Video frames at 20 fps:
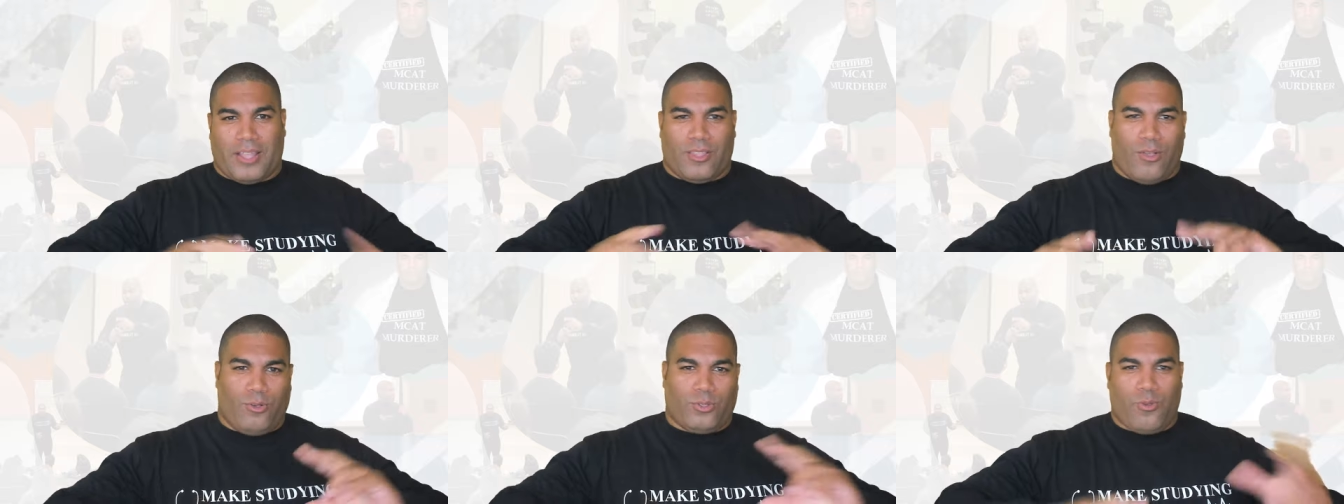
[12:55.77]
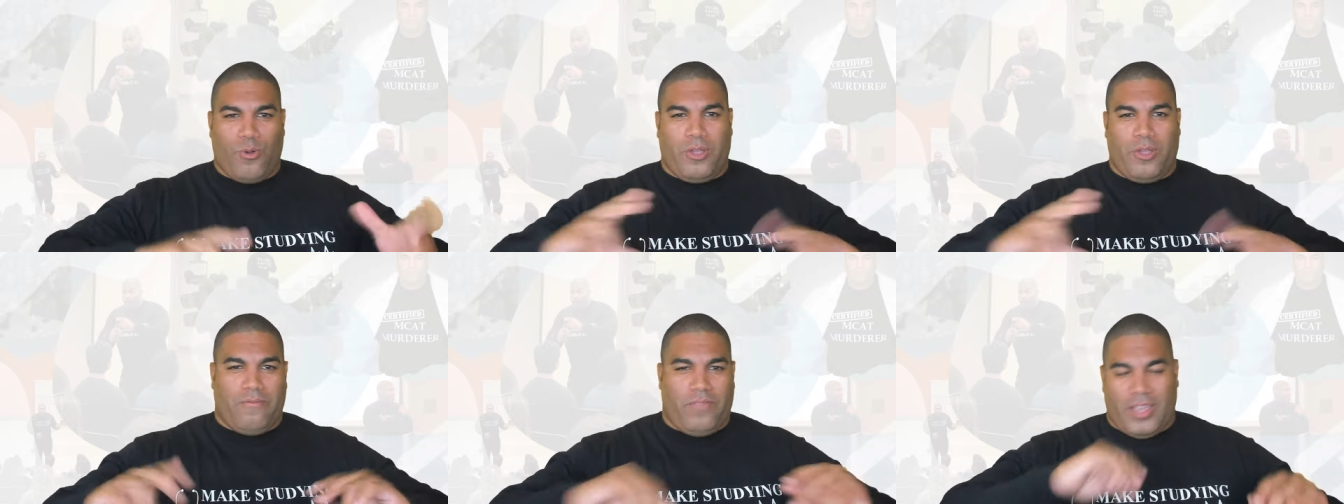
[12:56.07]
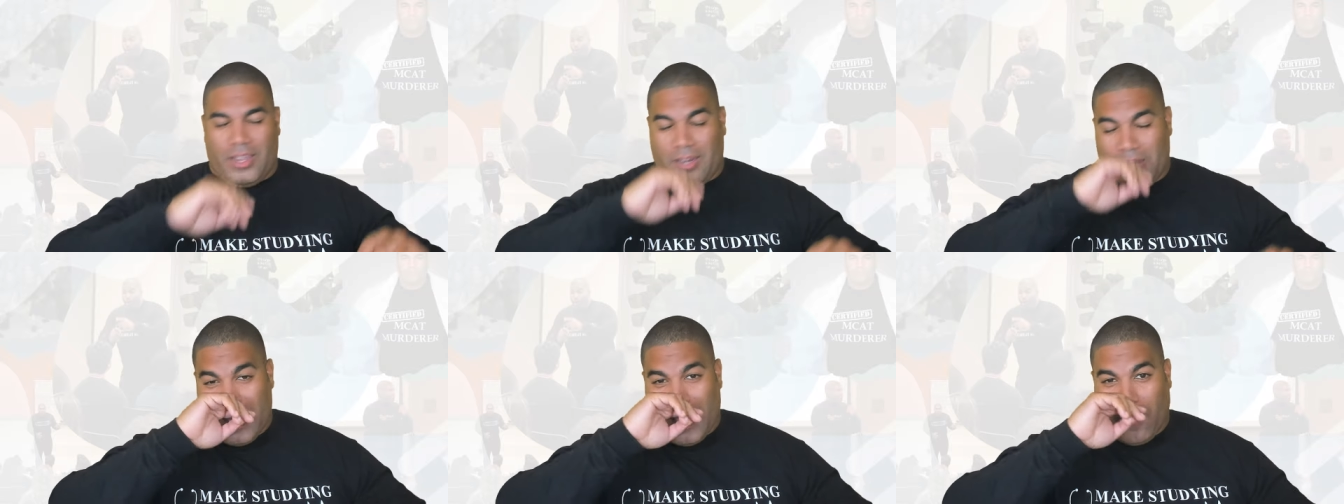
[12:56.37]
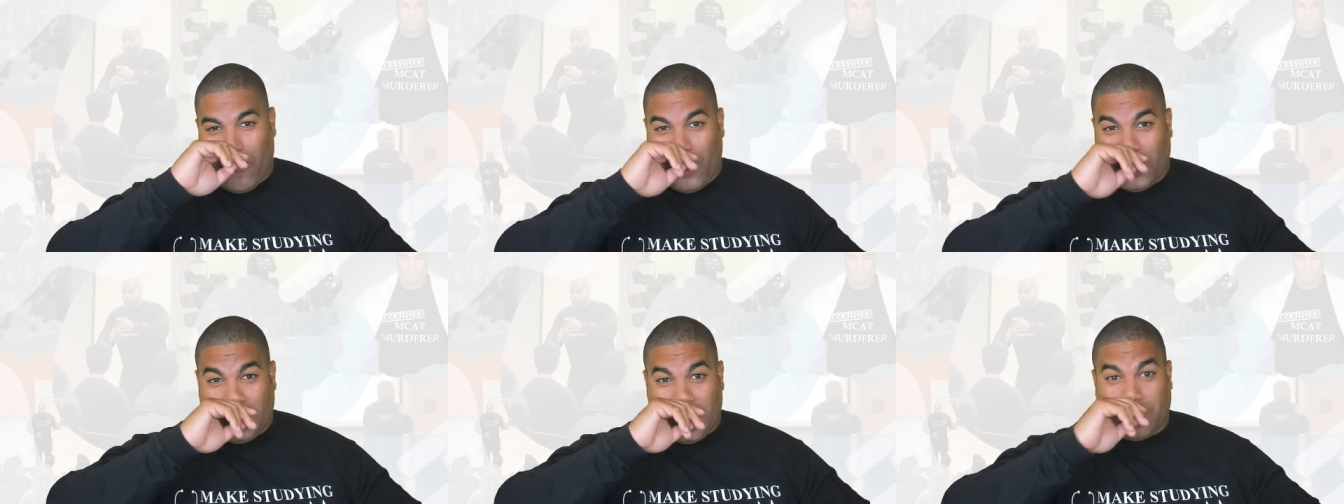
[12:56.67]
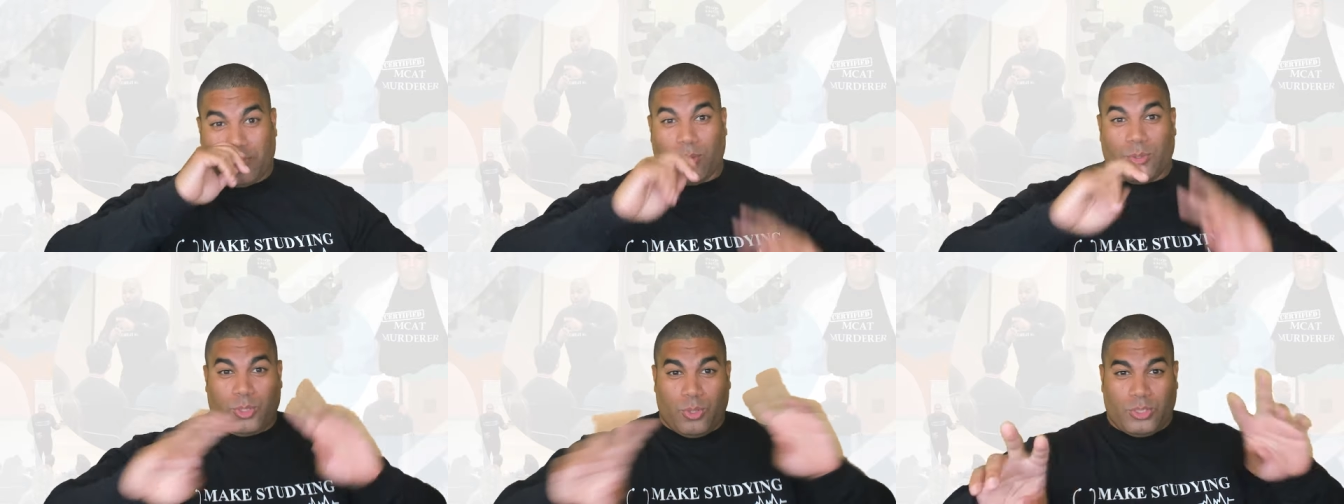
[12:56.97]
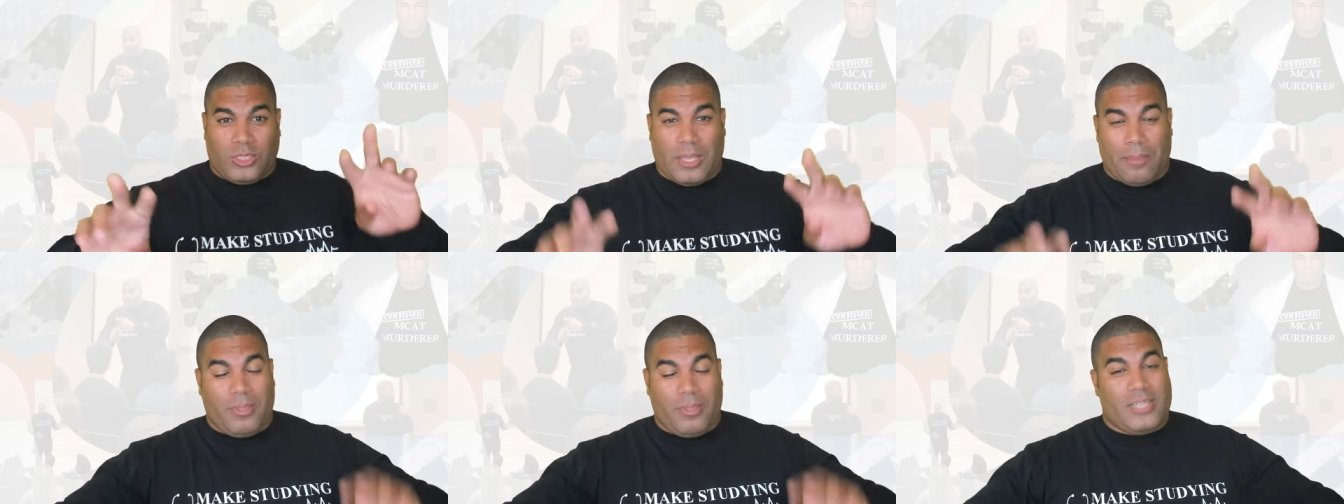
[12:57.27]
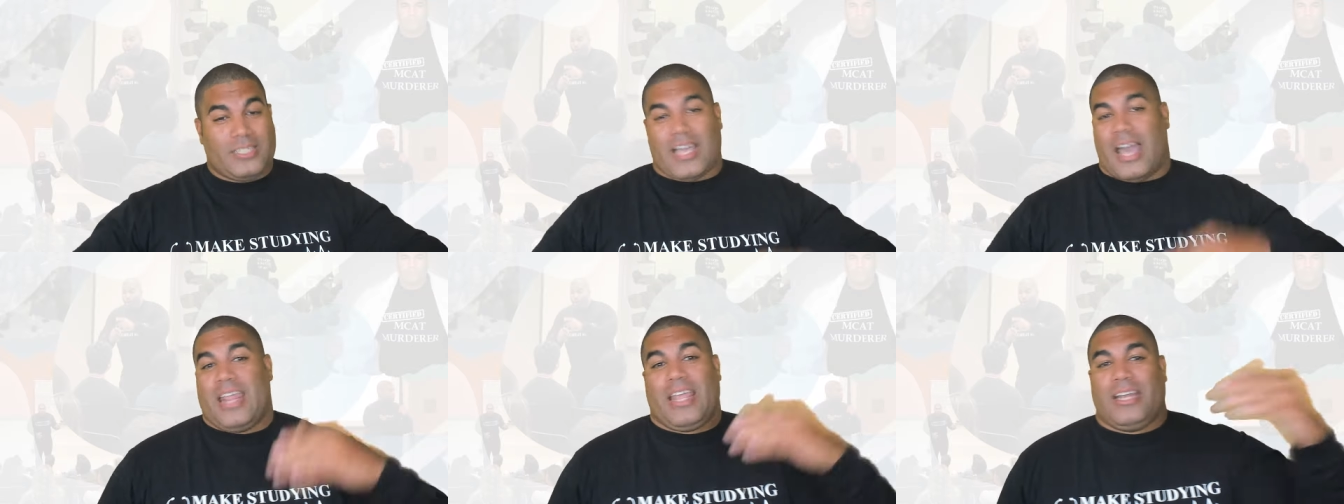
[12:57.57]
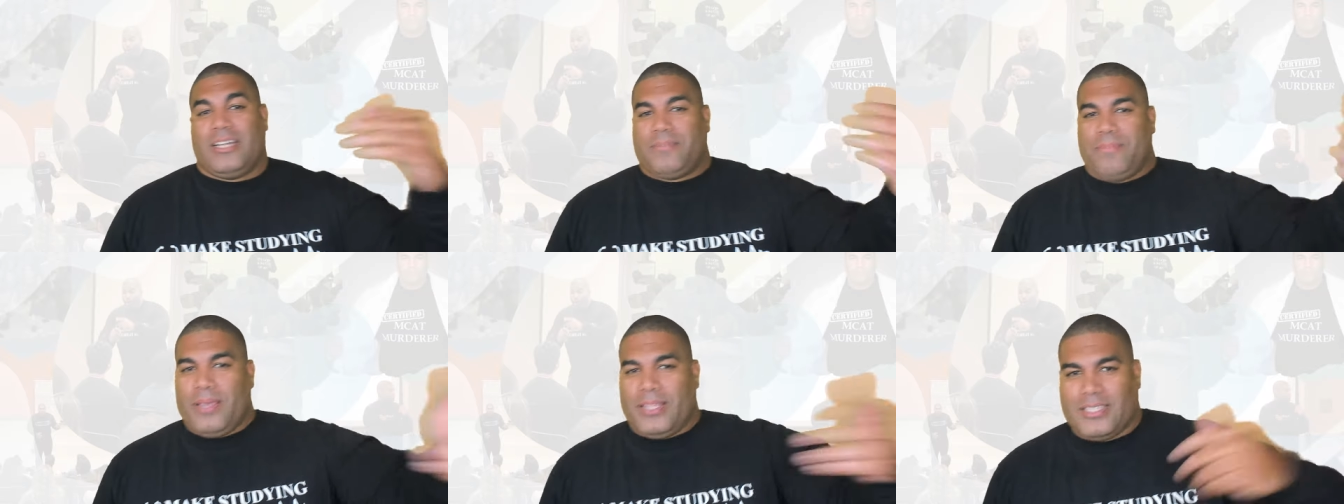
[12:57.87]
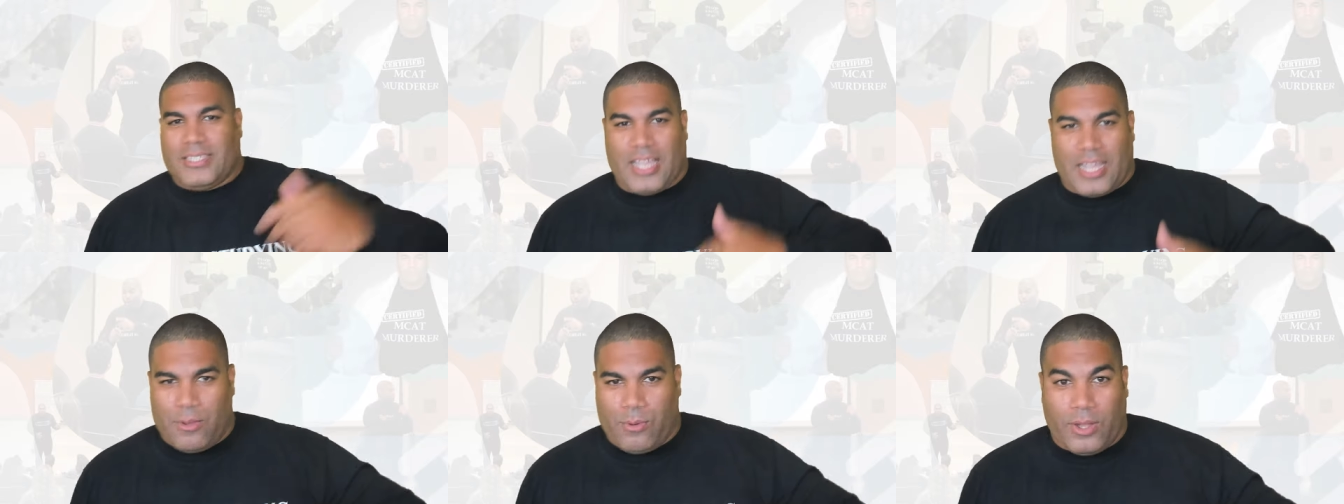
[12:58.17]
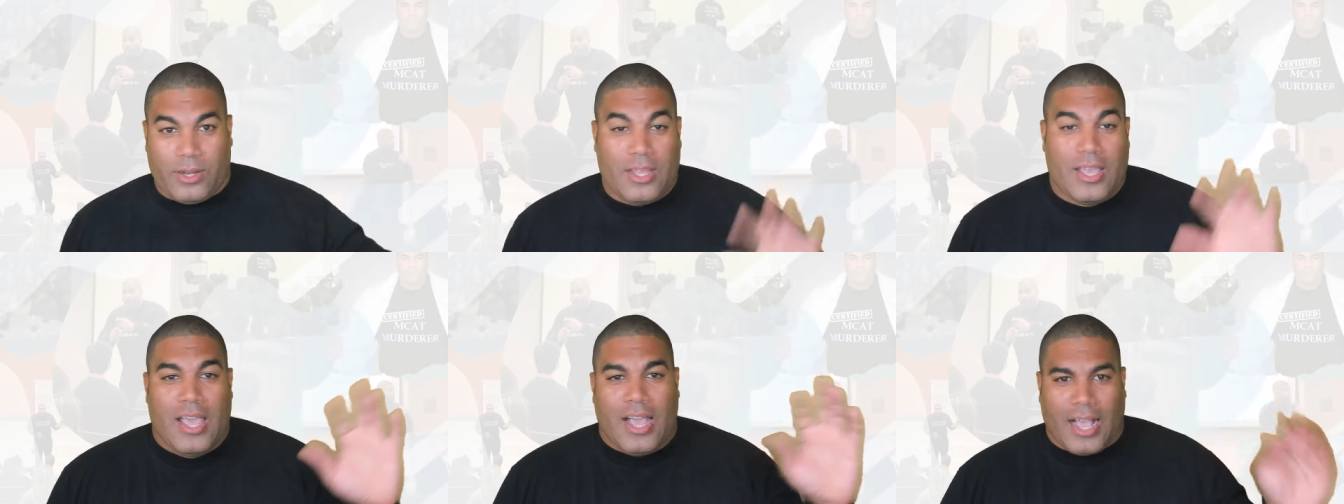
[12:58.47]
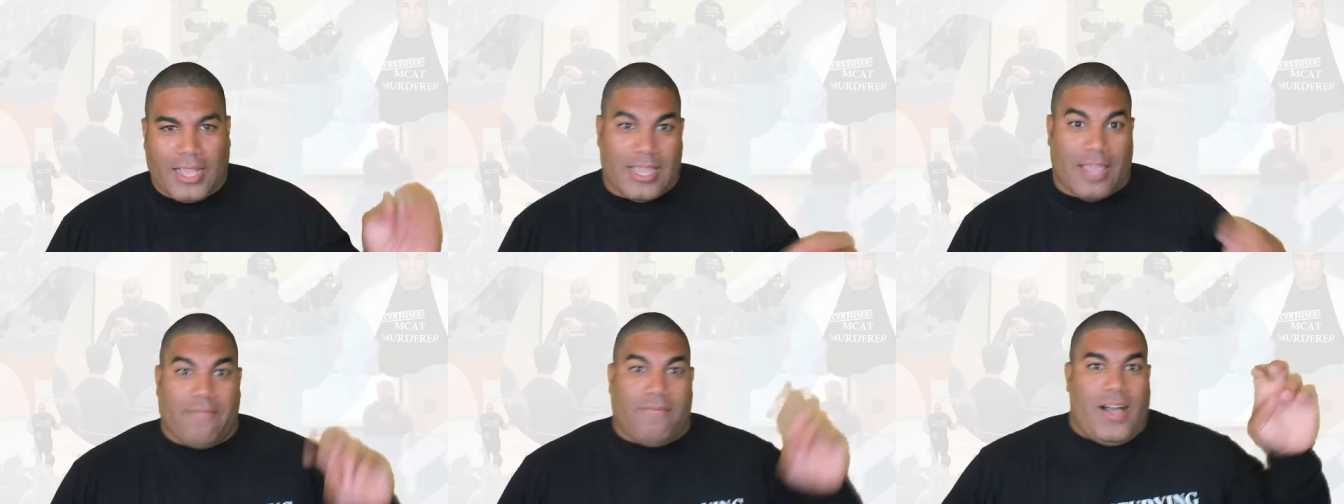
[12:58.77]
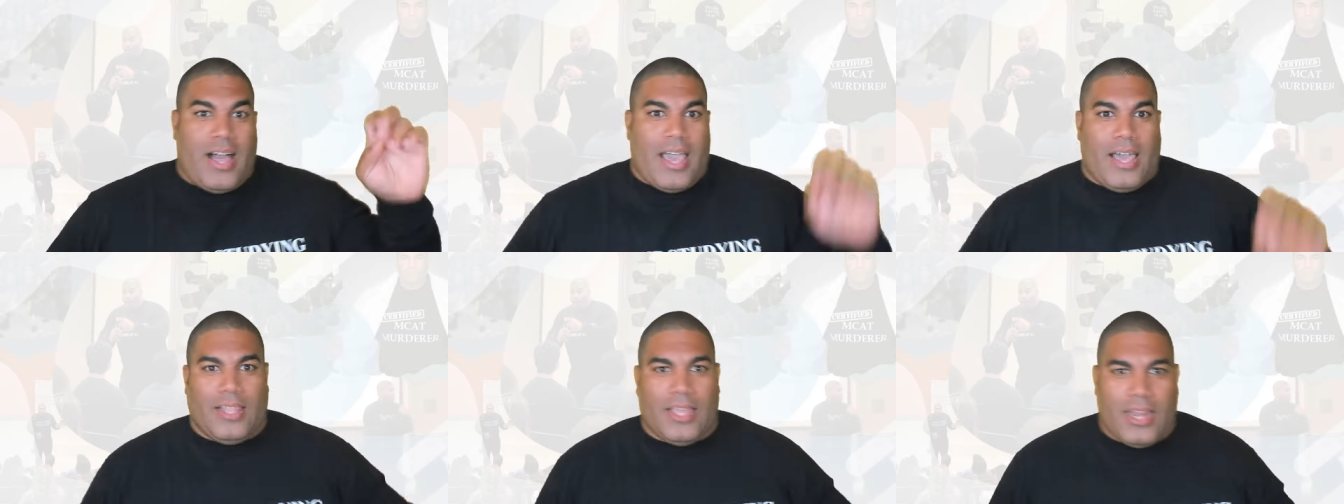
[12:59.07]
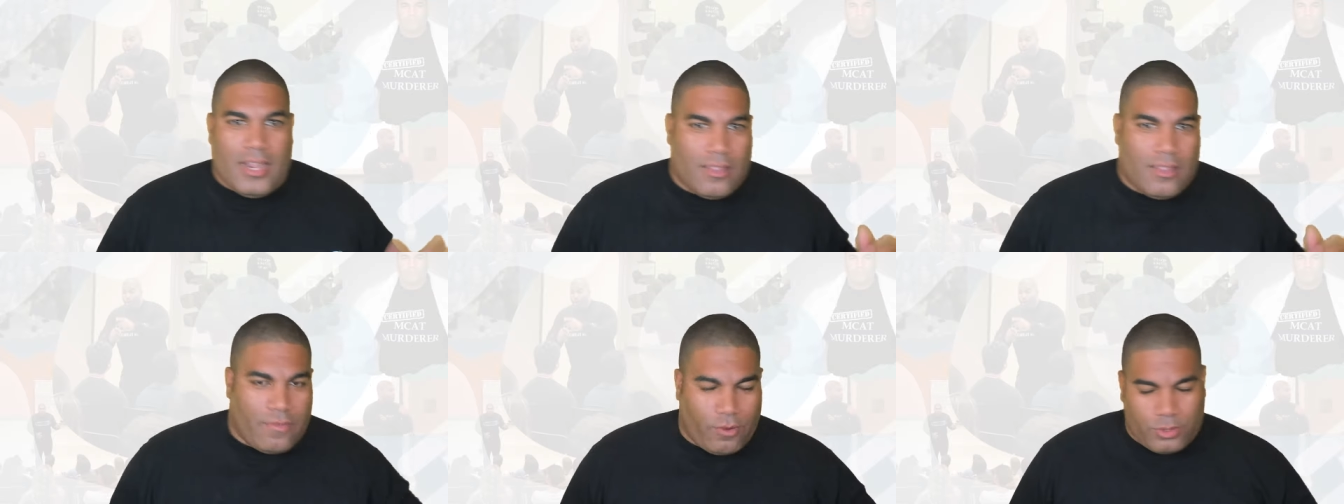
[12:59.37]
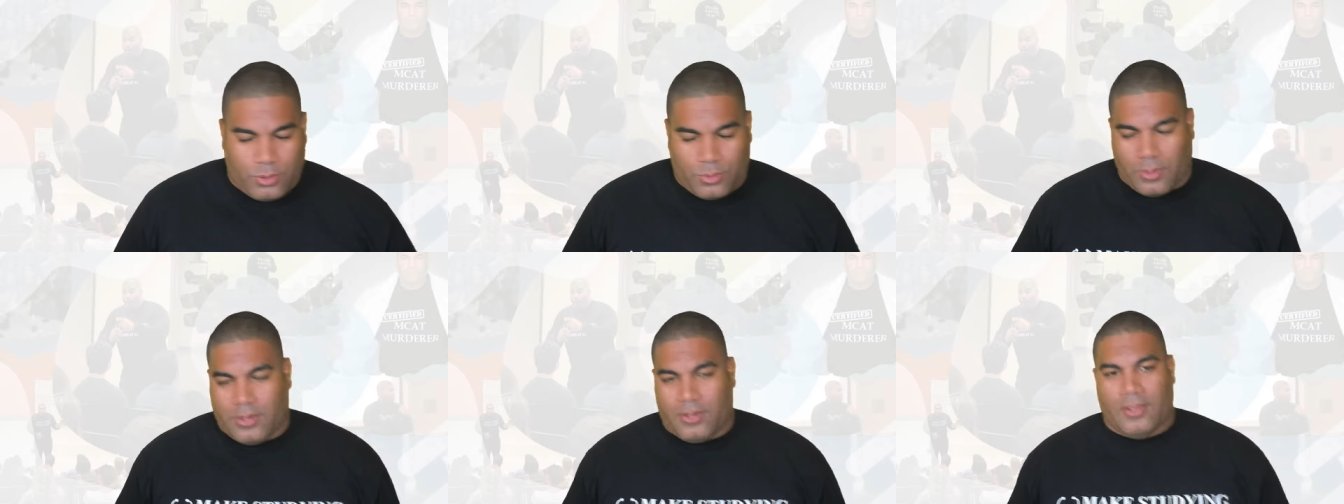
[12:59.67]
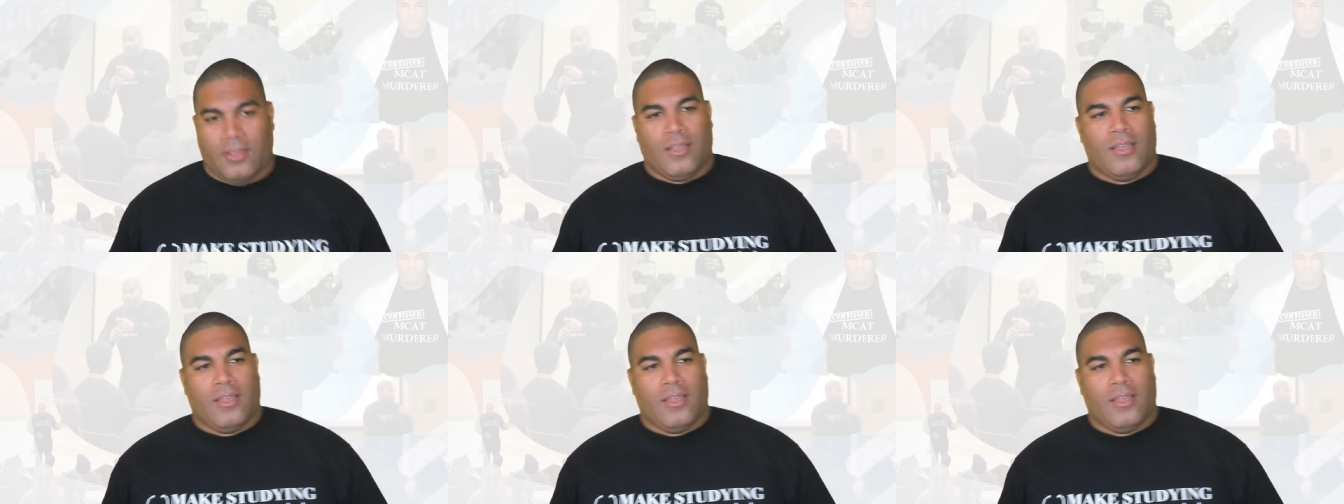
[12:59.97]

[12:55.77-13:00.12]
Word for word: The whole school couldn't fit one gym, so there was two assemblies. I didn't get to speak at the second one because I violated in the first one.